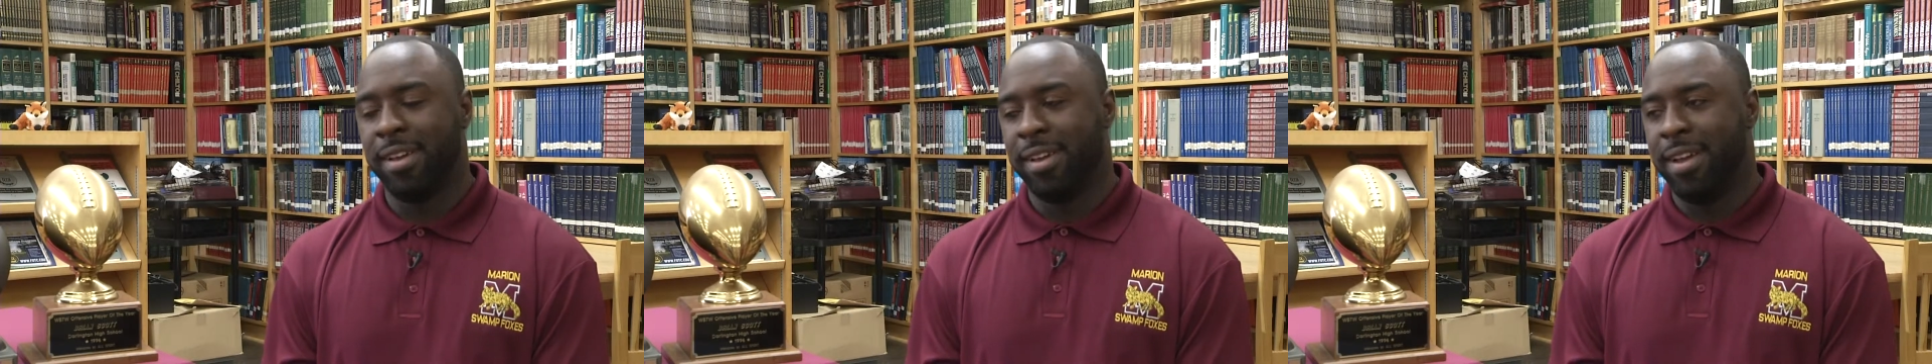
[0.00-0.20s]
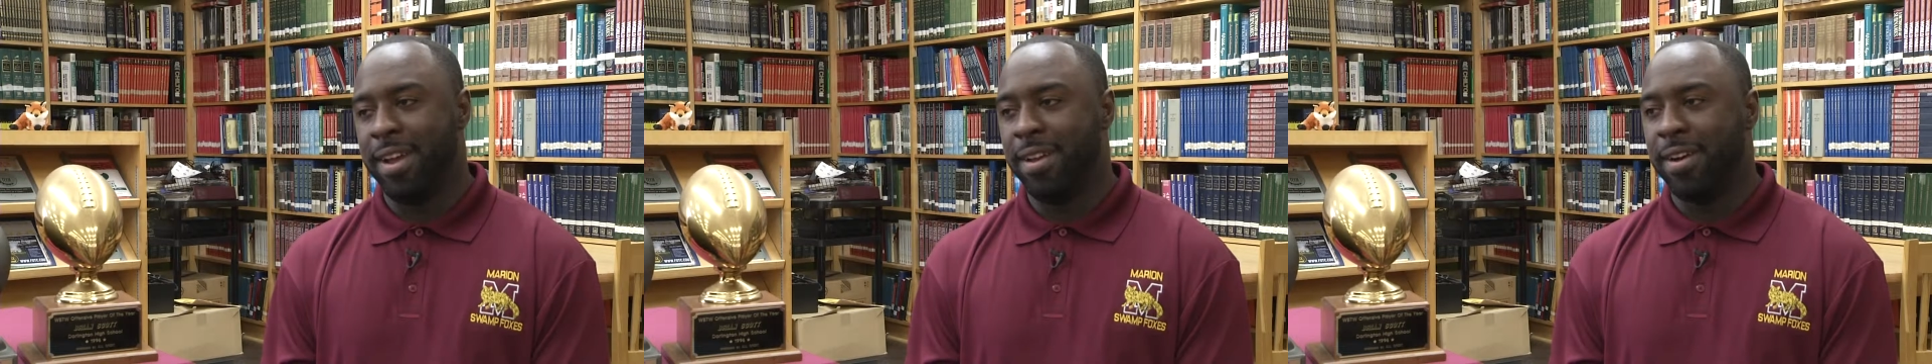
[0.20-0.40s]

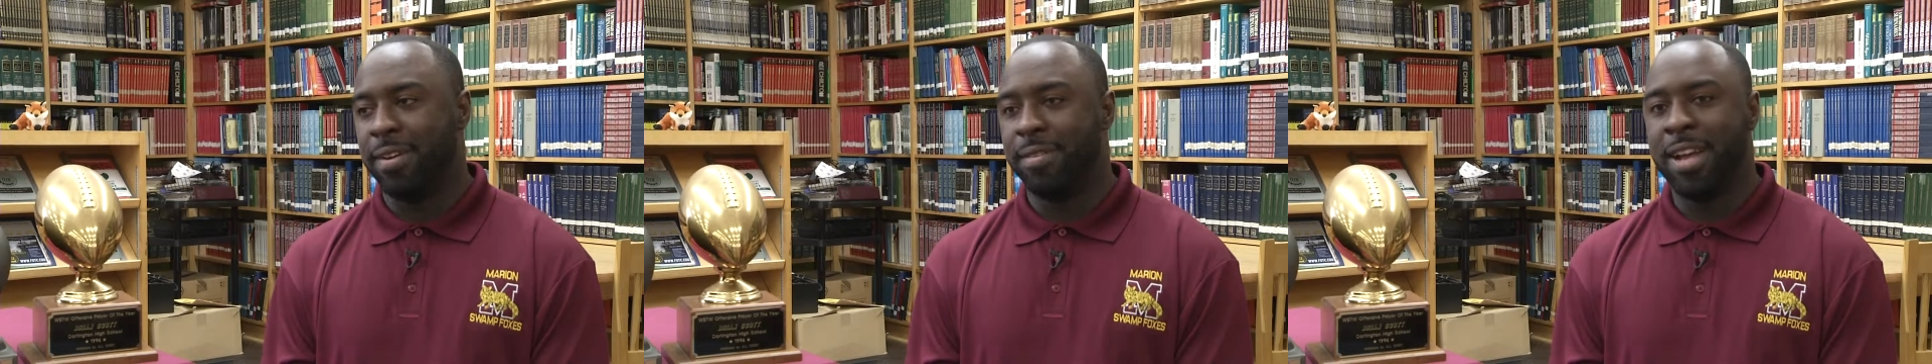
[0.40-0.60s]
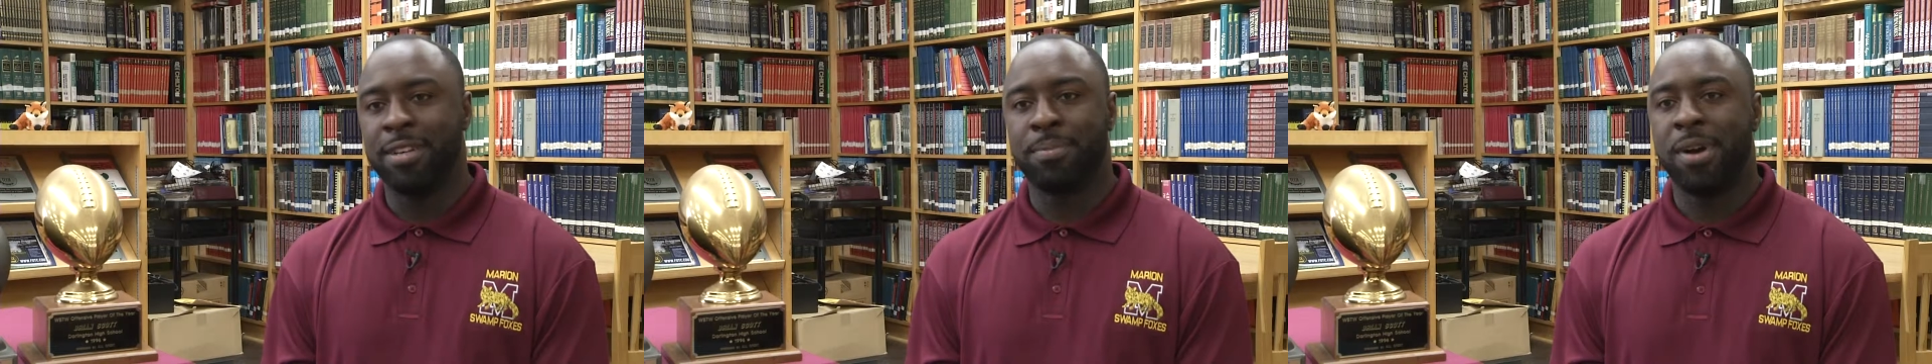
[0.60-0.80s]
and
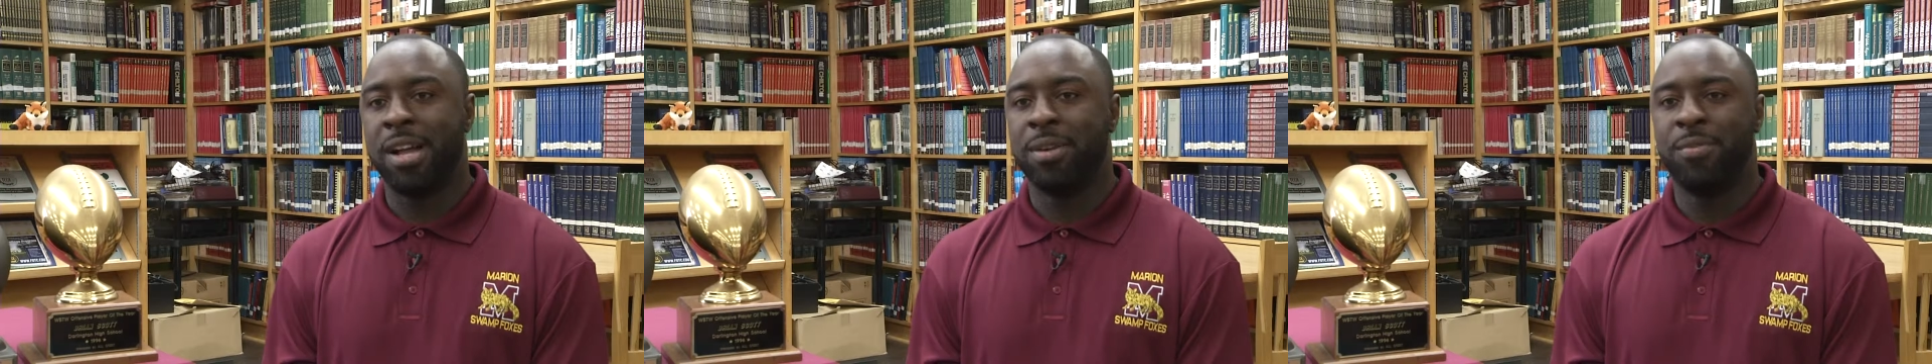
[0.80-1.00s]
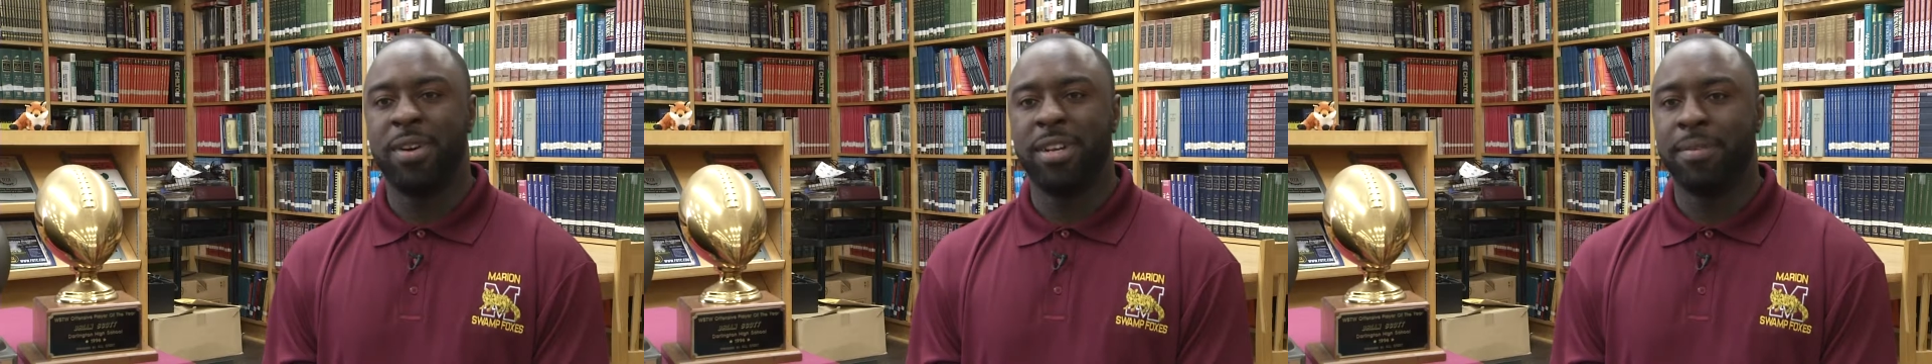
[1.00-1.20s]
that's probably
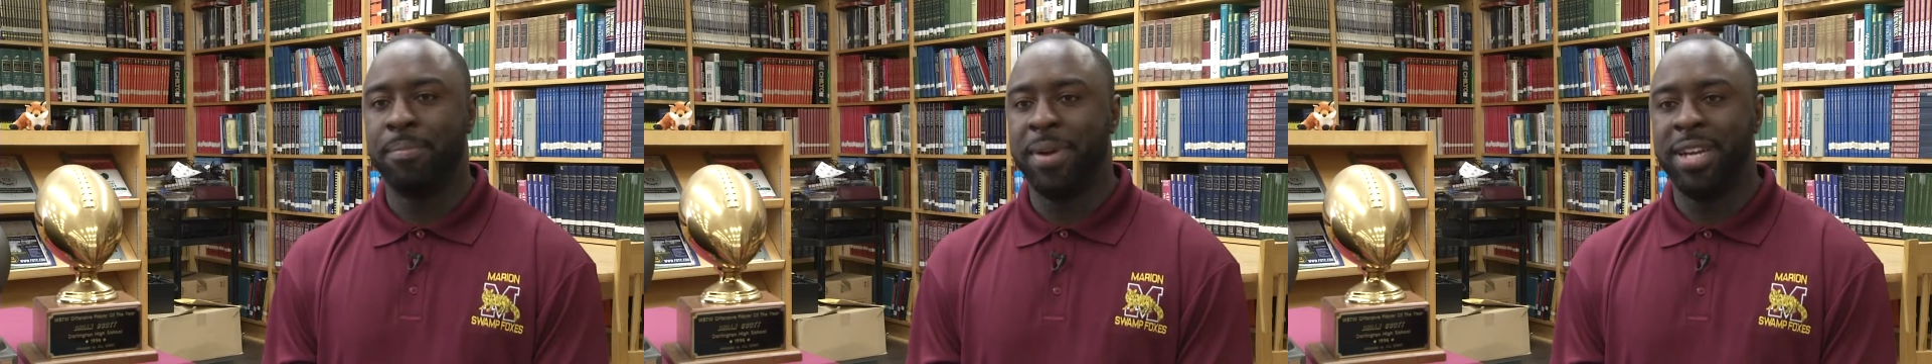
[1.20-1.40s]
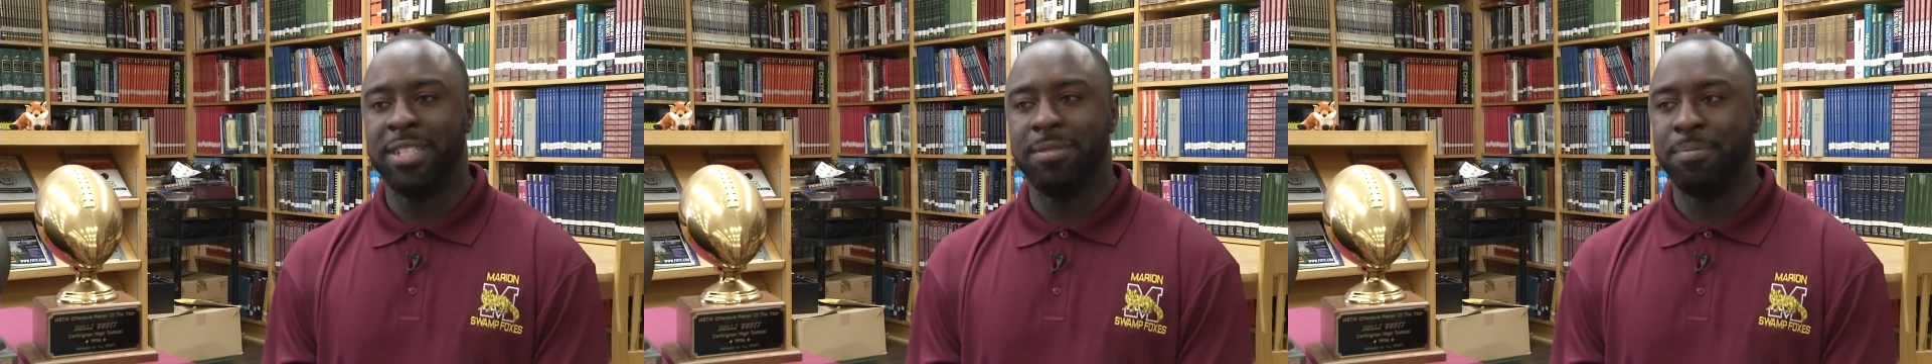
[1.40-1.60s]
one of the
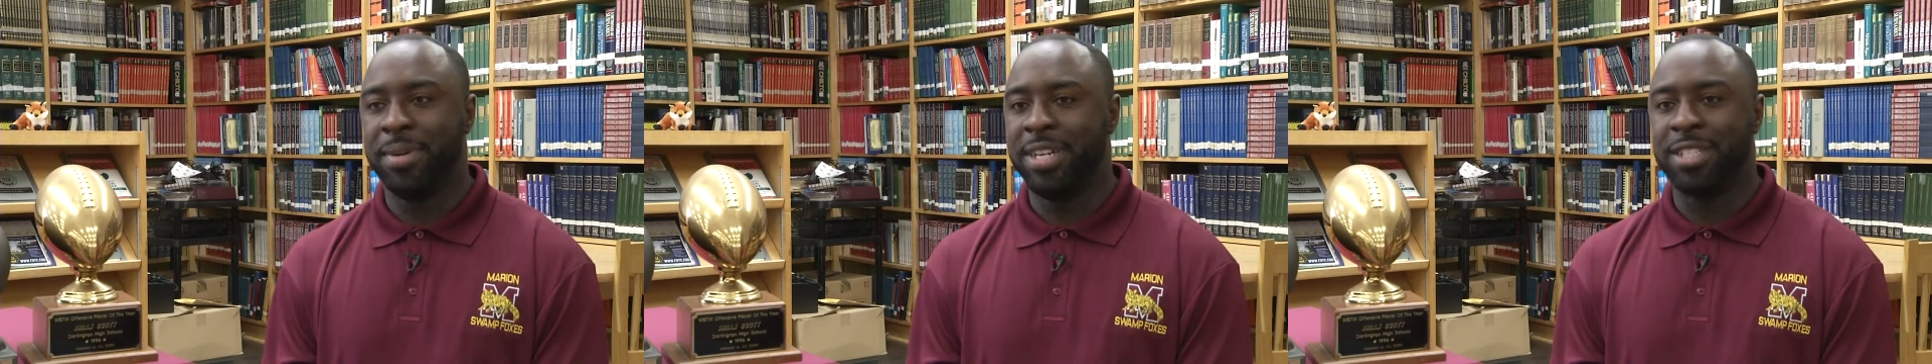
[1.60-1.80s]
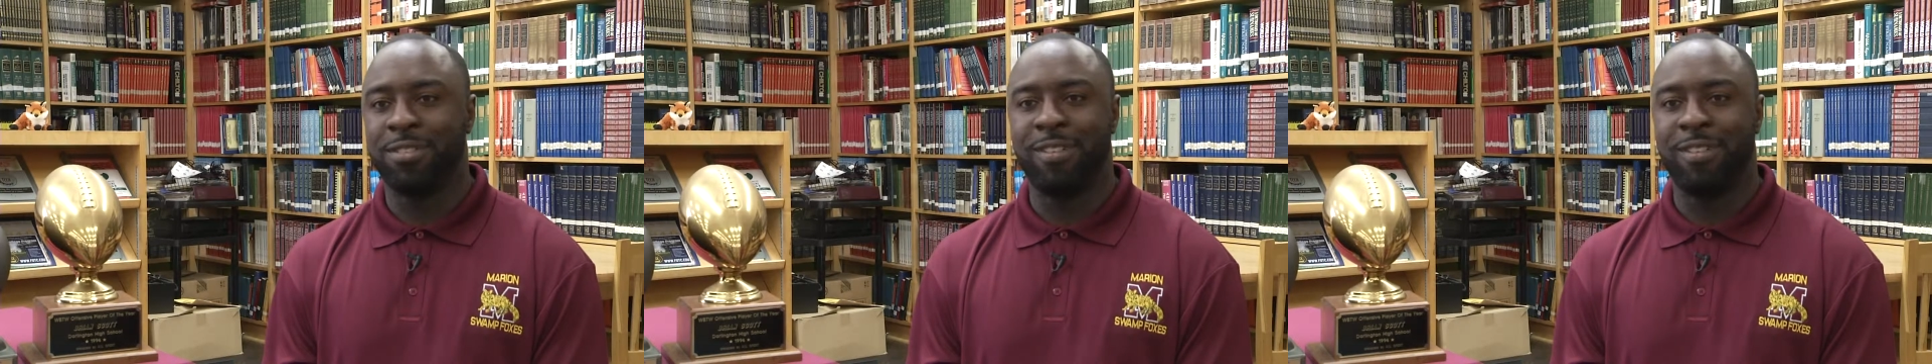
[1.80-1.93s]
best bus